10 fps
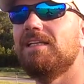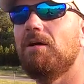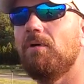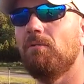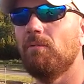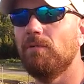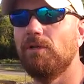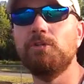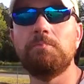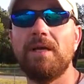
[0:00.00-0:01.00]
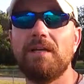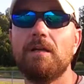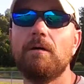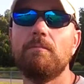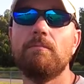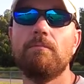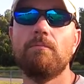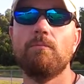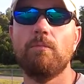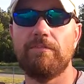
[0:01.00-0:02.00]
That way when we do speed it up,
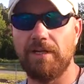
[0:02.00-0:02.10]
we've